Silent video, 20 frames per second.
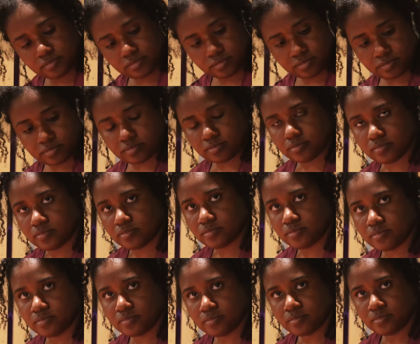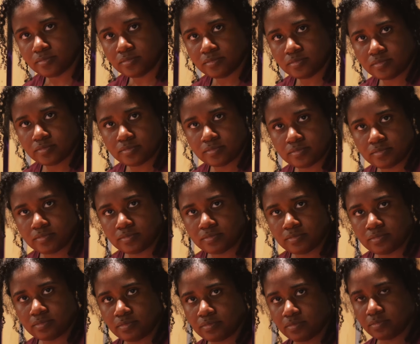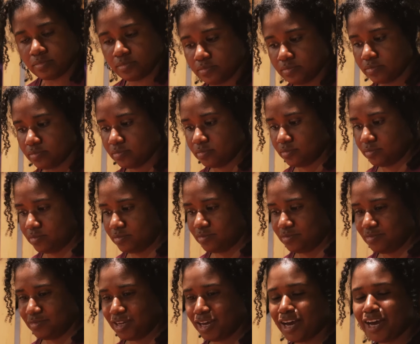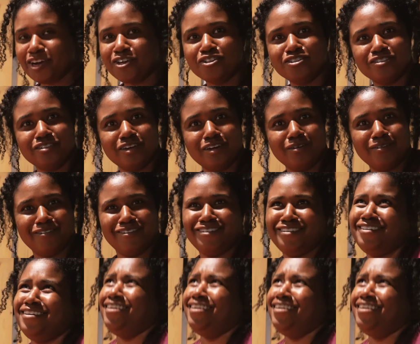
is gonna demonstrate the iron table positions.